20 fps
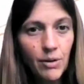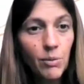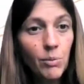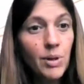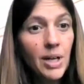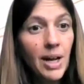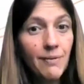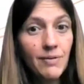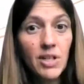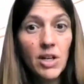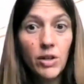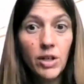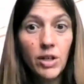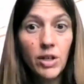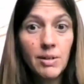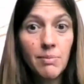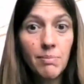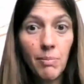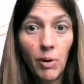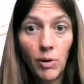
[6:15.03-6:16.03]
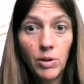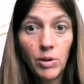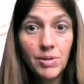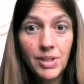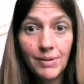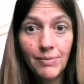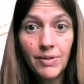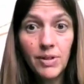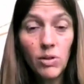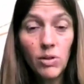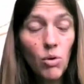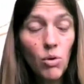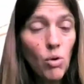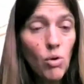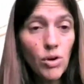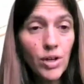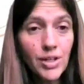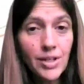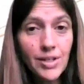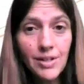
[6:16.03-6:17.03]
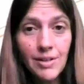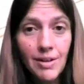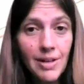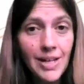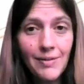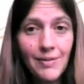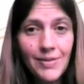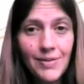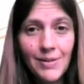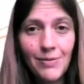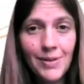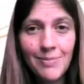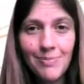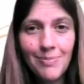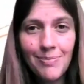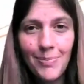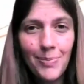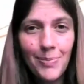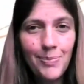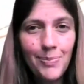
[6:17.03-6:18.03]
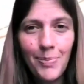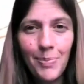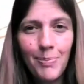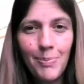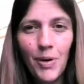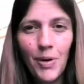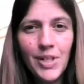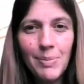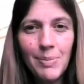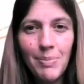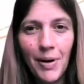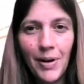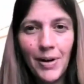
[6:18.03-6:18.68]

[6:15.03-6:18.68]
we have to look at multiple different different body parts,